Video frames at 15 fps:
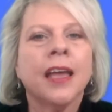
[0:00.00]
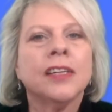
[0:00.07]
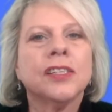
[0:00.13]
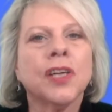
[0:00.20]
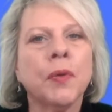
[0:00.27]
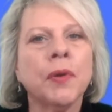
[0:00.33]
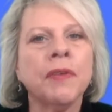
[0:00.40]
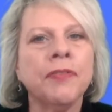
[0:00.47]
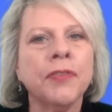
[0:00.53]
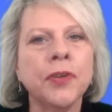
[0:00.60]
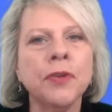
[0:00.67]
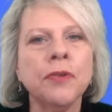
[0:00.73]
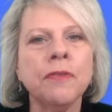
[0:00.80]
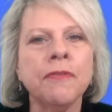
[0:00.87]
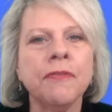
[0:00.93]
So, if
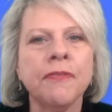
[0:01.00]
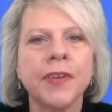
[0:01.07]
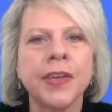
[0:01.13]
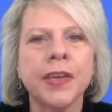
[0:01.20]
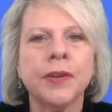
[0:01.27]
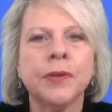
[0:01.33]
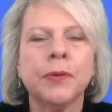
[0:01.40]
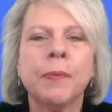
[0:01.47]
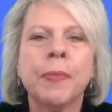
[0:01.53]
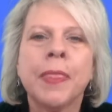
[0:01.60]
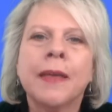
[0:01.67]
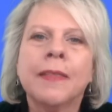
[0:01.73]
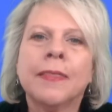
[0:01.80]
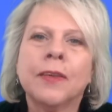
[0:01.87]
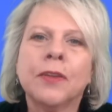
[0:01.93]
you feel
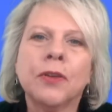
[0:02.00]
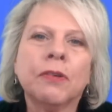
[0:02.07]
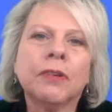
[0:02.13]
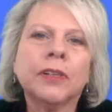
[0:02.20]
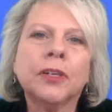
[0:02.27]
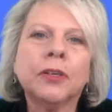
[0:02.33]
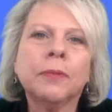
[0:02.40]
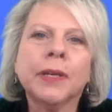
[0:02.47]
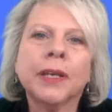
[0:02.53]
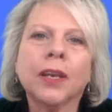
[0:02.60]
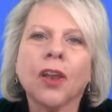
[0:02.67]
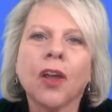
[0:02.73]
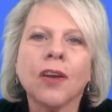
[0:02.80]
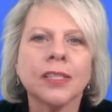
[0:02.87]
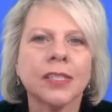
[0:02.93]
that you're a little bit
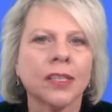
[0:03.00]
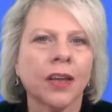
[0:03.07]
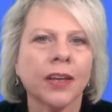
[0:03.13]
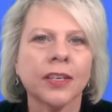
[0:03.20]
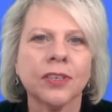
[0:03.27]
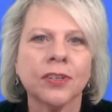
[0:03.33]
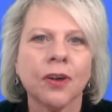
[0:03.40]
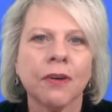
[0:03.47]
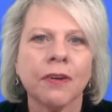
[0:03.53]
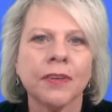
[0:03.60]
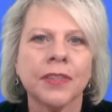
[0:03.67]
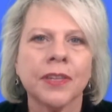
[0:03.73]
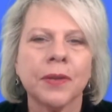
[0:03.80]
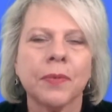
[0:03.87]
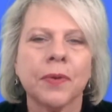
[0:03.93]
lost like
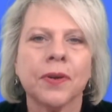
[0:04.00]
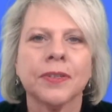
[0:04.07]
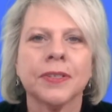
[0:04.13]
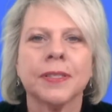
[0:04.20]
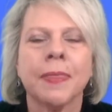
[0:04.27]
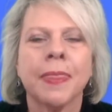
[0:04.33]
Dorothy was,